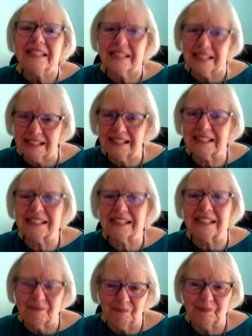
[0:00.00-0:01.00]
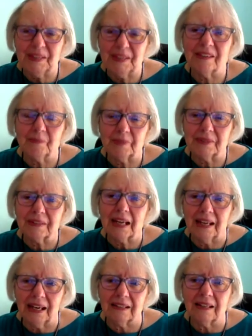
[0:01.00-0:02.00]
60, yeah.
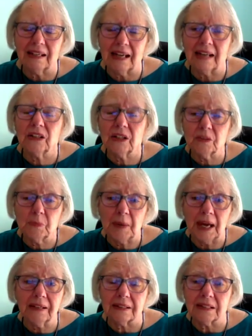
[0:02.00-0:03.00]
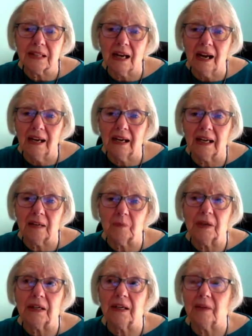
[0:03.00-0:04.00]
And I look back in time,
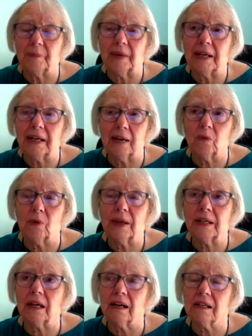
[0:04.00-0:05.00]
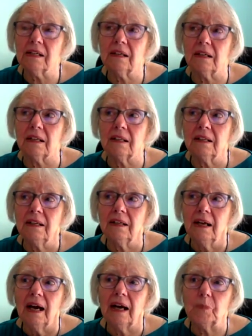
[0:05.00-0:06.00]
and I read an article
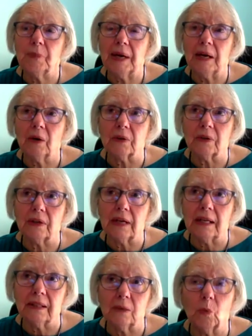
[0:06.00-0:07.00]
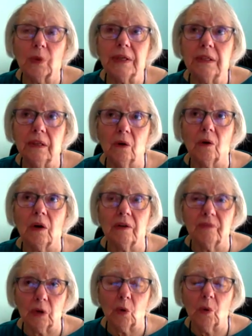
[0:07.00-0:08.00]
about the window of
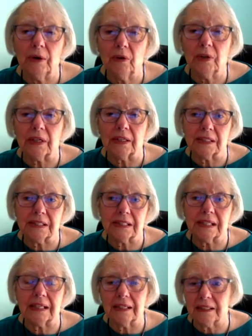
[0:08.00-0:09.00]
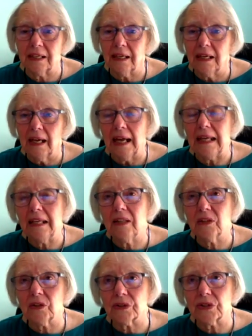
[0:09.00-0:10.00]
Aquarius in
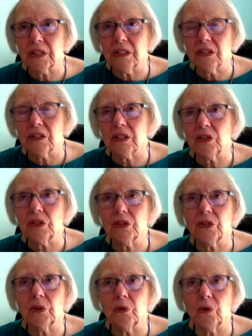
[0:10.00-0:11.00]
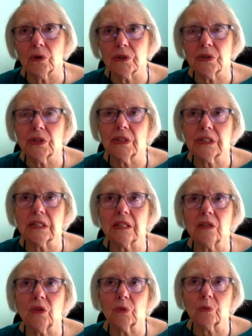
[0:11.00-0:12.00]
either 62 or
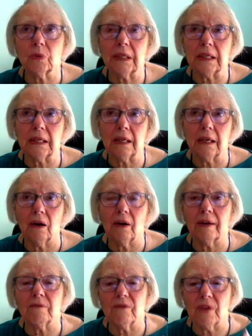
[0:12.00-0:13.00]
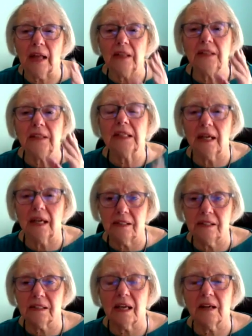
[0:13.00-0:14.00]
63 on
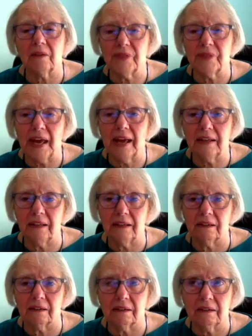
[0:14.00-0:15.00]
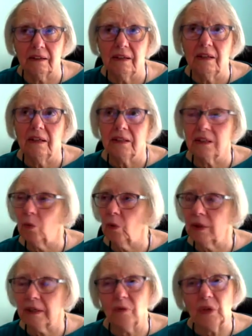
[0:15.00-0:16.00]
Valentine's Day of that year to
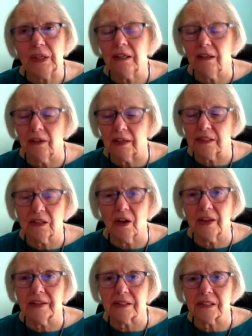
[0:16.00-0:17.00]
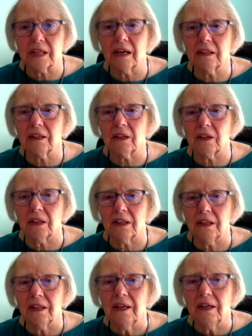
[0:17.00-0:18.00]
whatever year I saw this
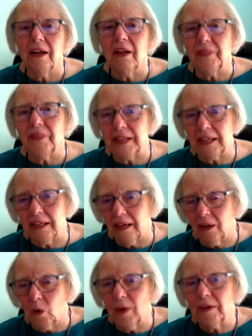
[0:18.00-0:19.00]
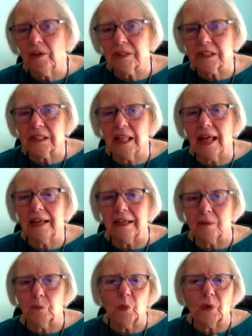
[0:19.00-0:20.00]
article. The Aquarius
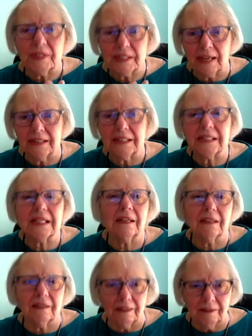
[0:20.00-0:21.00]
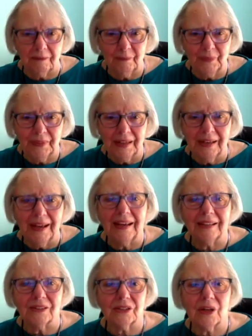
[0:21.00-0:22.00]
lineup was identical.
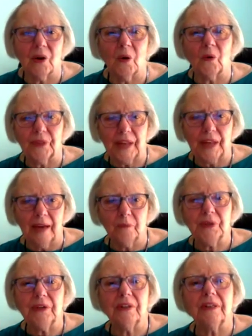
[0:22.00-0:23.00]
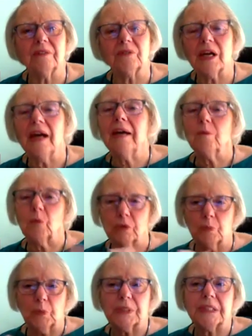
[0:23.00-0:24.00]
And so that period of time was
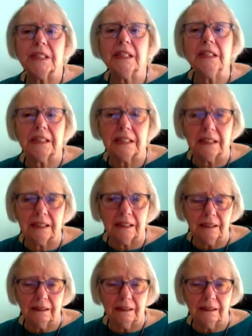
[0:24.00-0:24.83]
predicted